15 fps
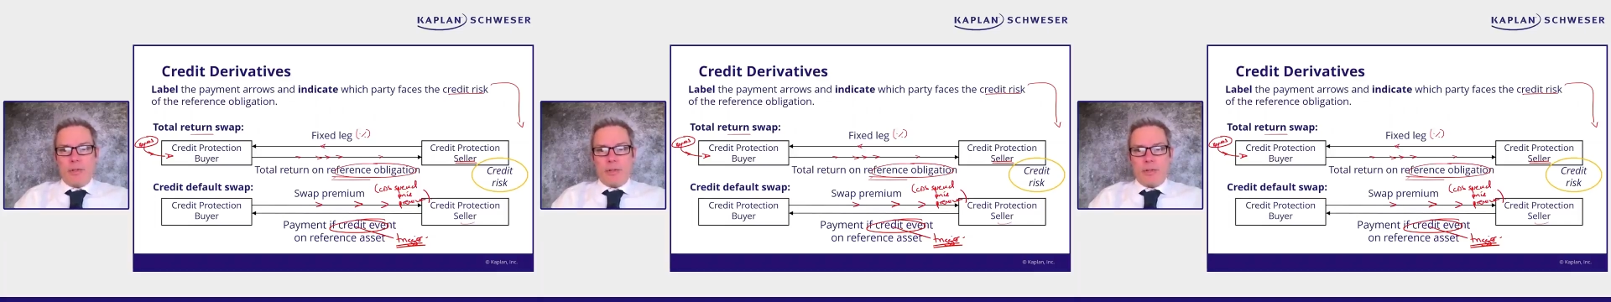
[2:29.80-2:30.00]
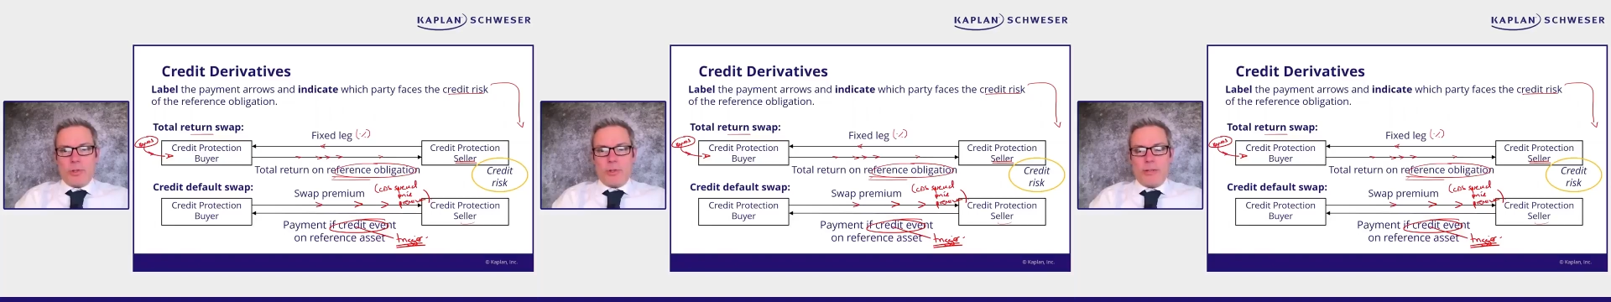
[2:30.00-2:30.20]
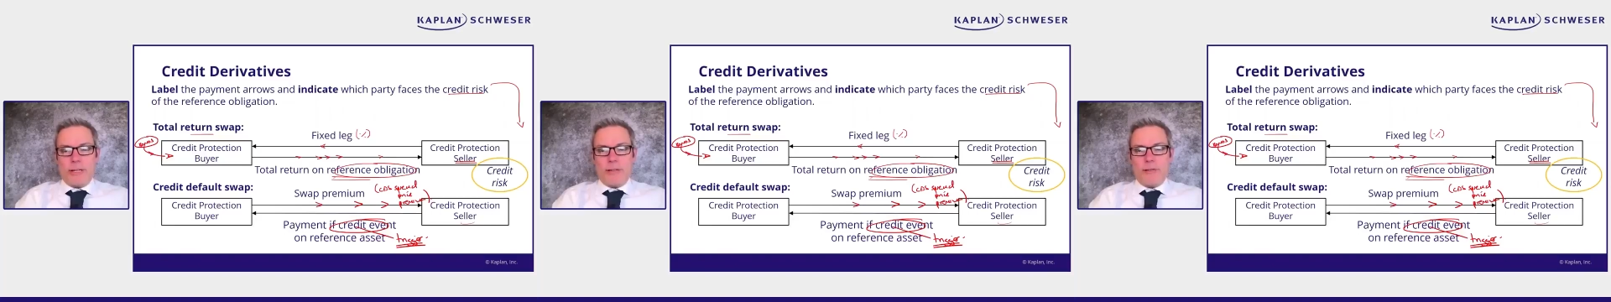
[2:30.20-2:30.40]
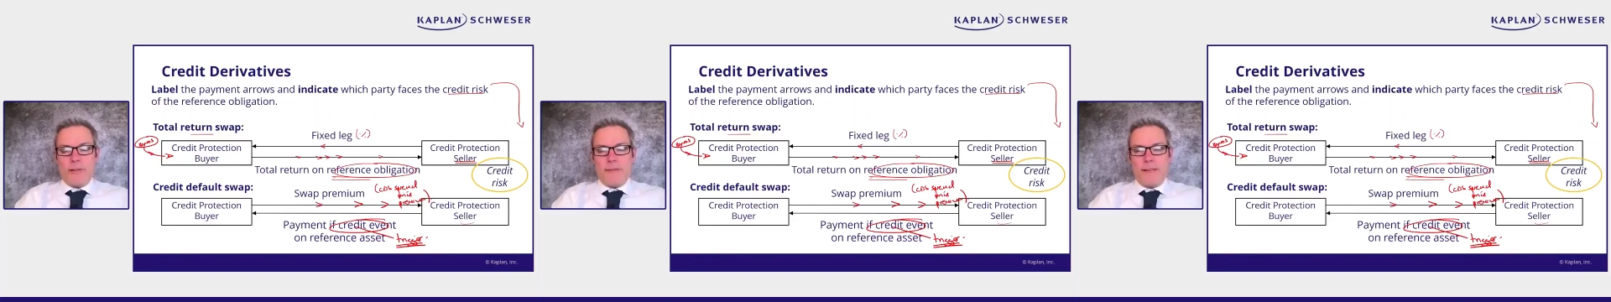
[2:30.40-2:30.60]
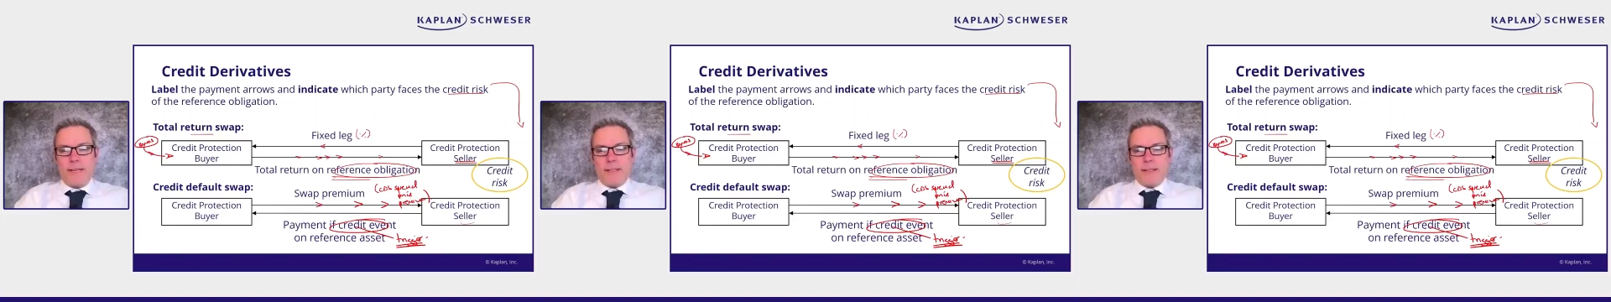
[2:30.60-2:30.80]
trigger
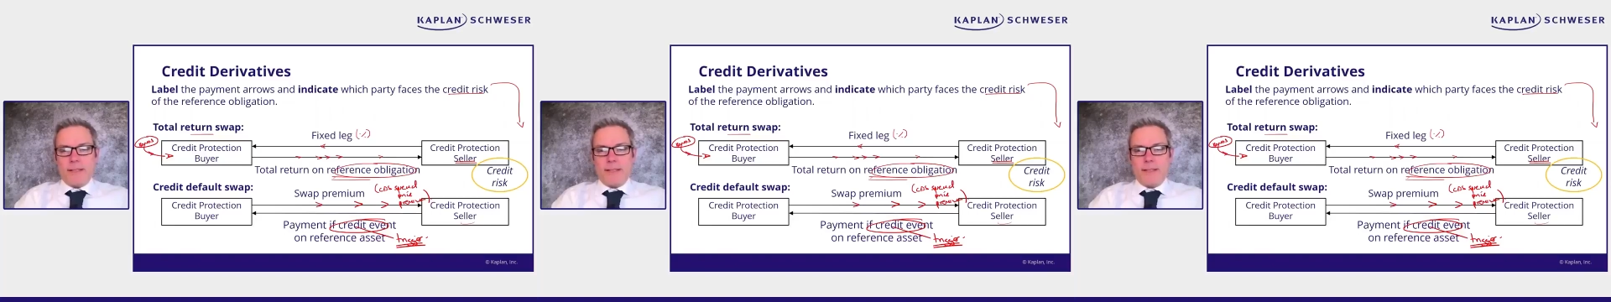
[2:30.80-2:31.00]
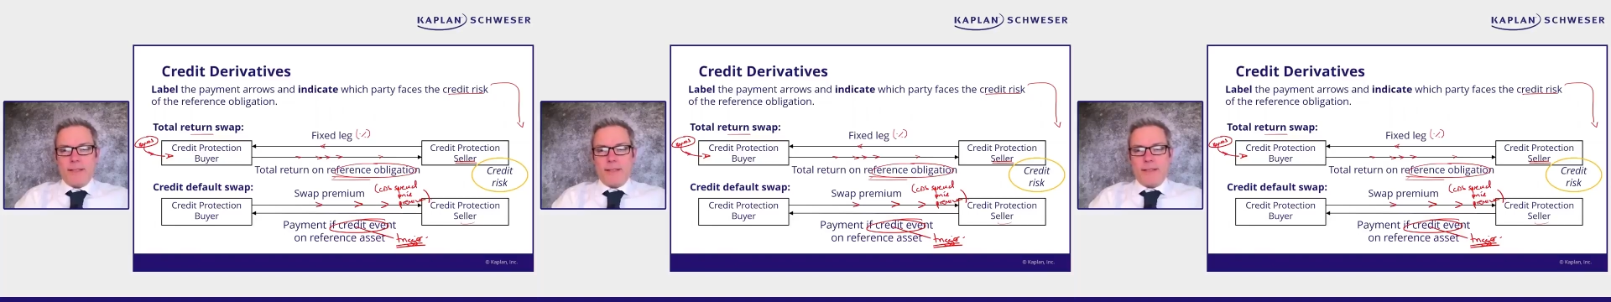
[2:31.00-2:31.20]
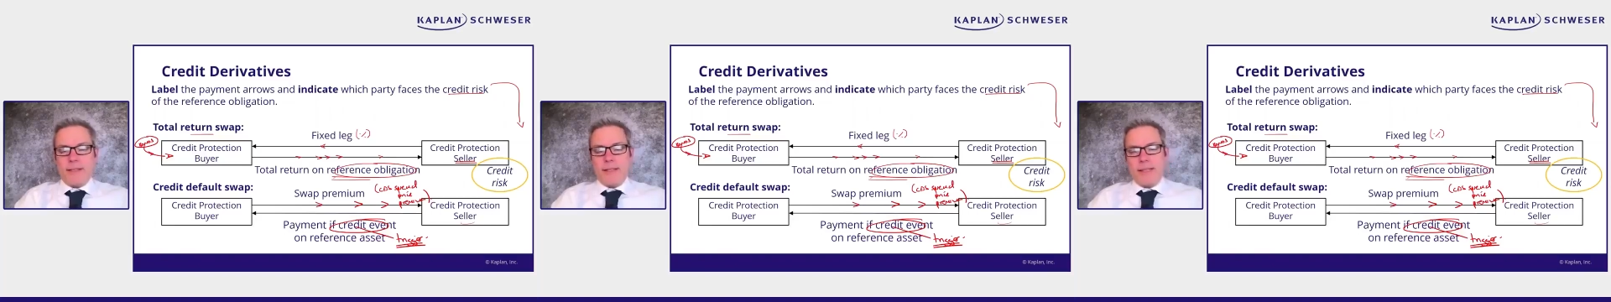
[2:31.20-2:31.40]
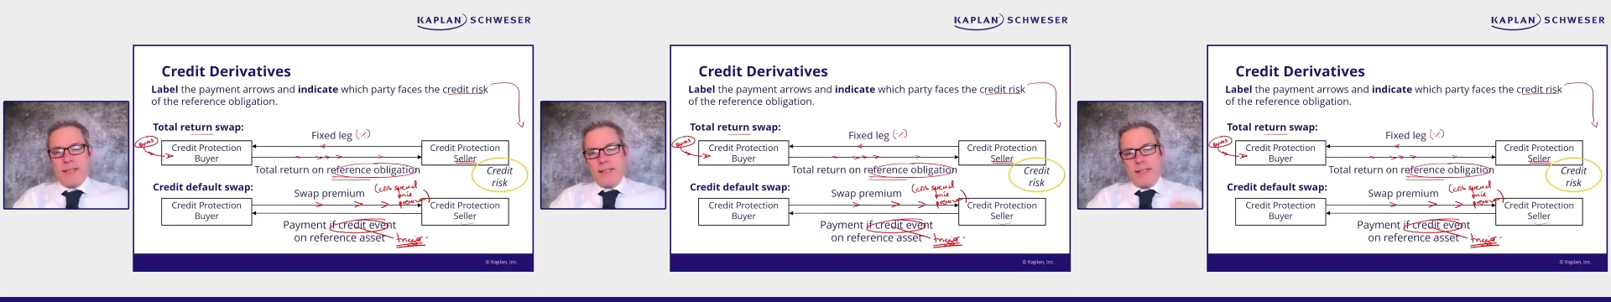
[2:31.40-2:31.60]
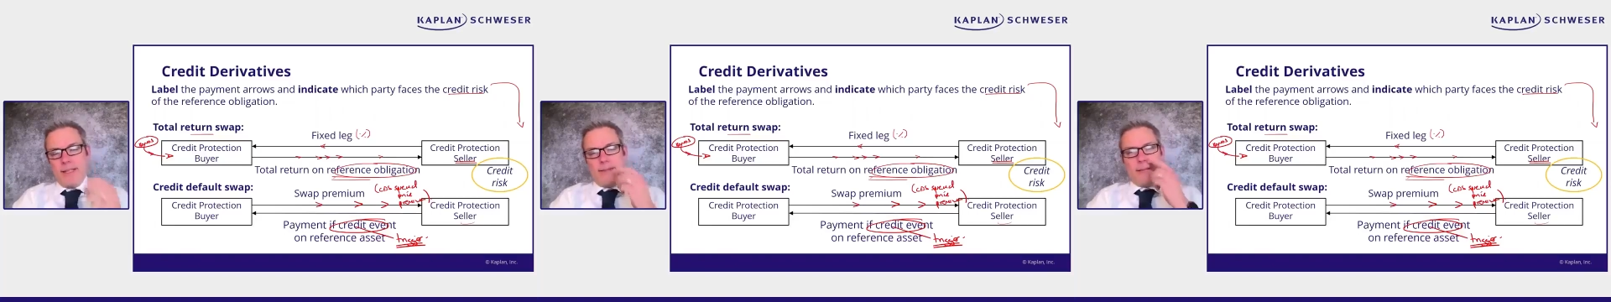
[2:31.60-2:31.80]
events that
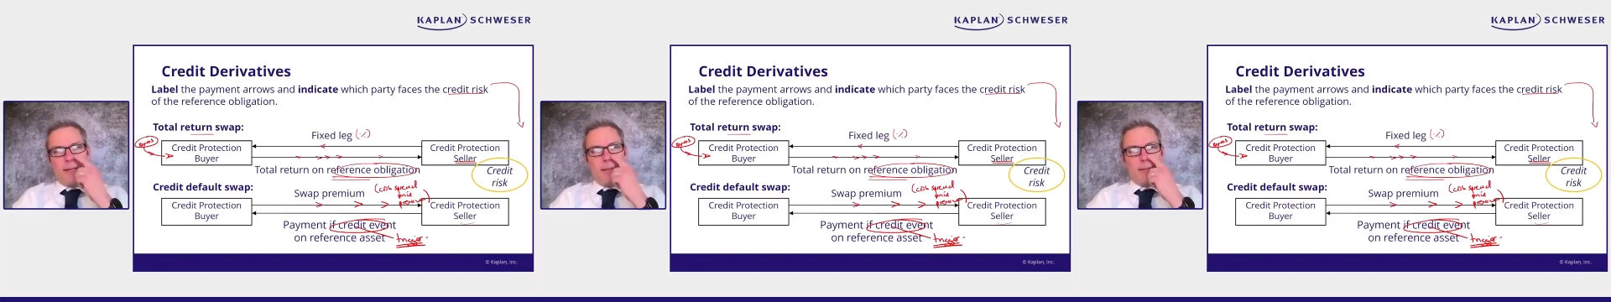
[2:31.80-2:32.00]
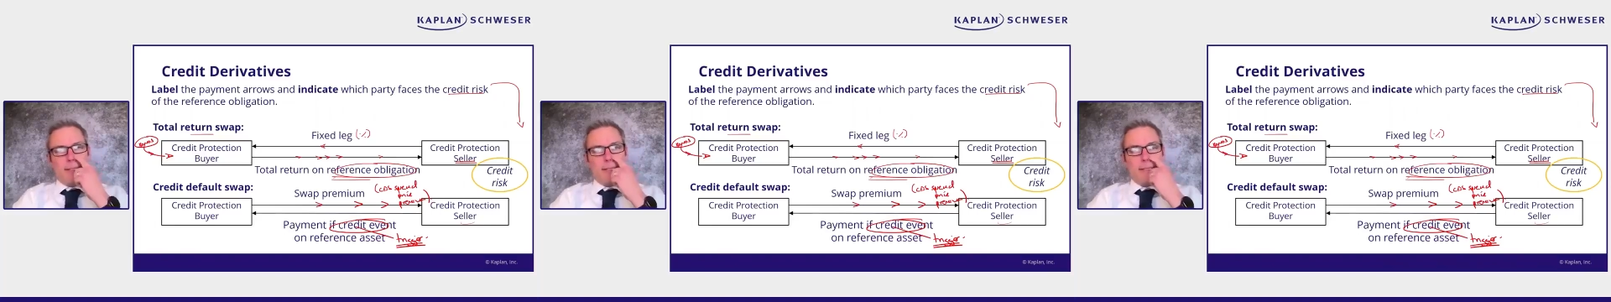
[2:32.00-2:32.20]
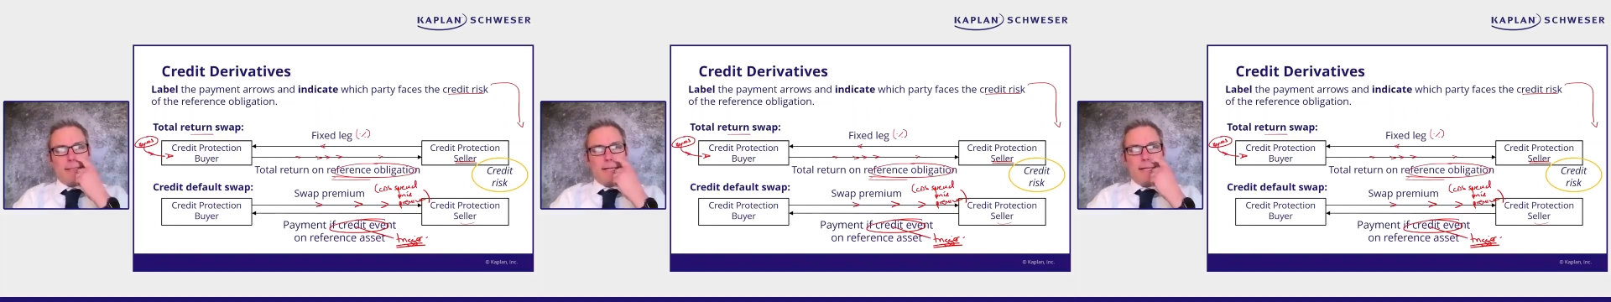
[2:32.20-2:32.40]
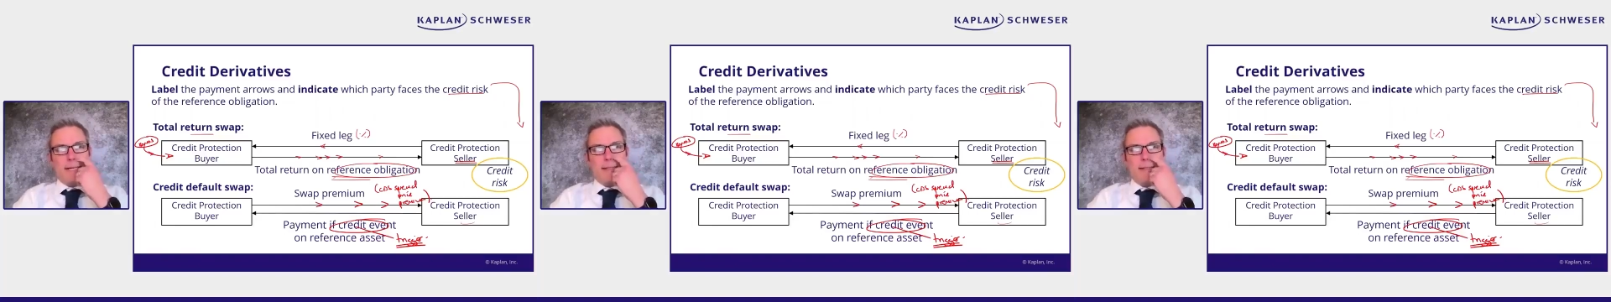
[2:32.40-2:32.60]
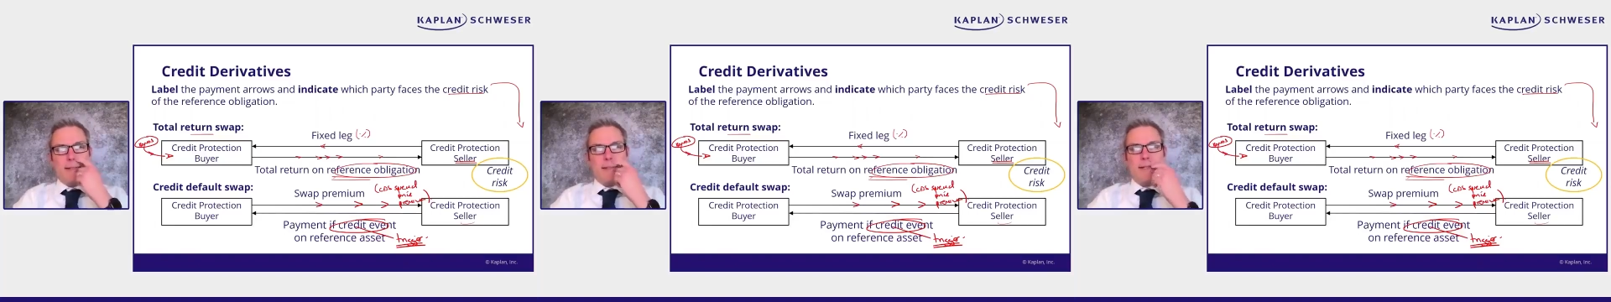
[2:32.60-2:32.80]
they give out as
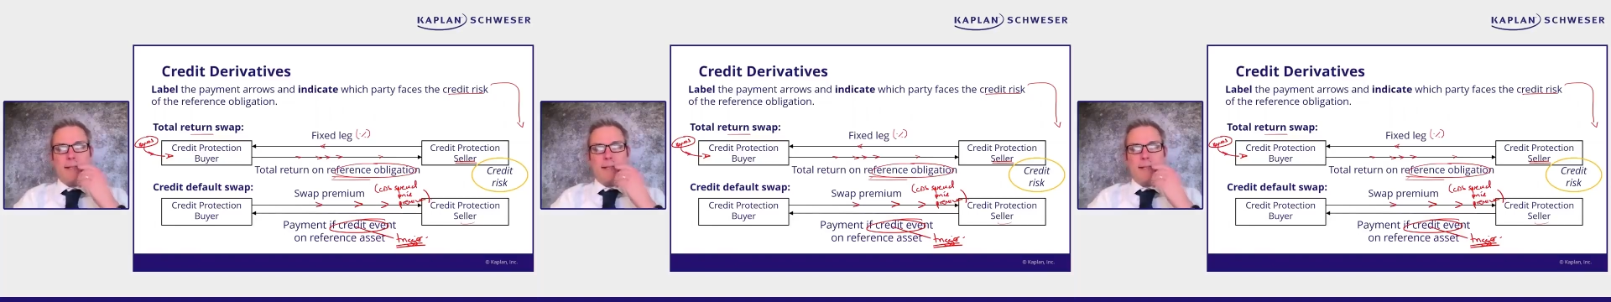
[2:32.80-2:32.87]
standard.